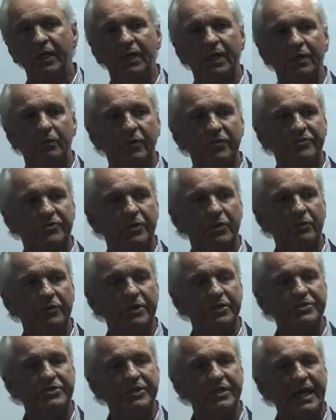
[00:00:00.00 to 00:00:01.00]
and we've shown
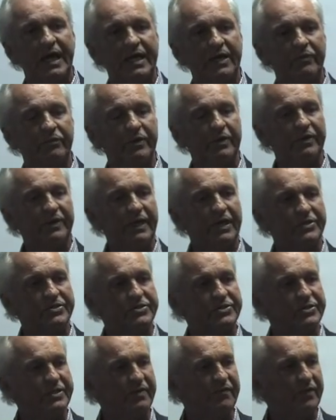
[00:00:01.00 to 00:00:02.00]
this to
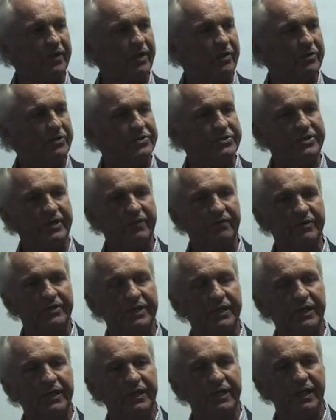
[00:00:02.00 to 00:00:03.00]

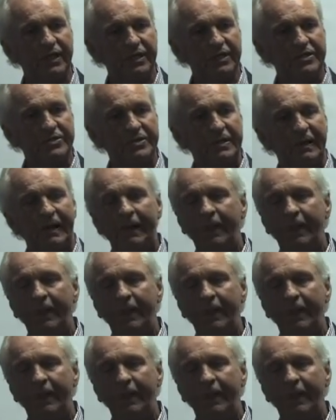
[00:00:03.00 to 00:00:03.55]
93,717 kids,